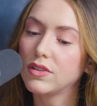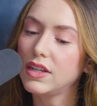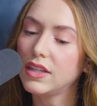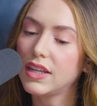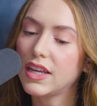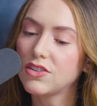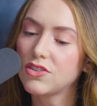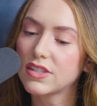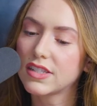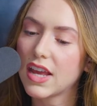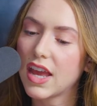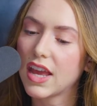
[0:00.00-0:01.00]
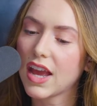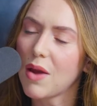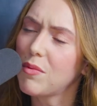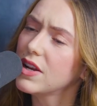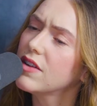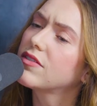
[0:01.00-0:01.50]
Really? Interesting.
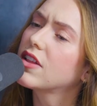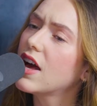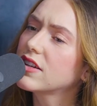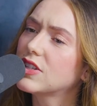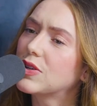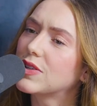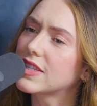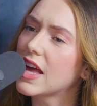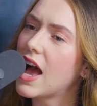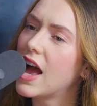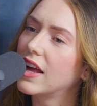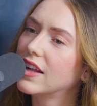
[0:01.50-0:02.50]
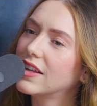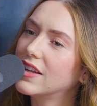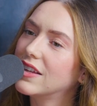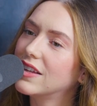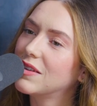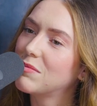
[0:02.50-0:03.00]
I wouldn't have clocked you as that.
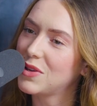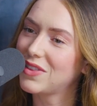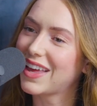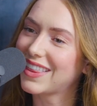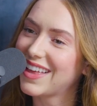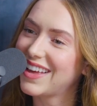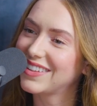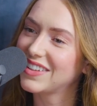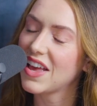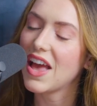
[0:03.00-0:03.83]
But you like that?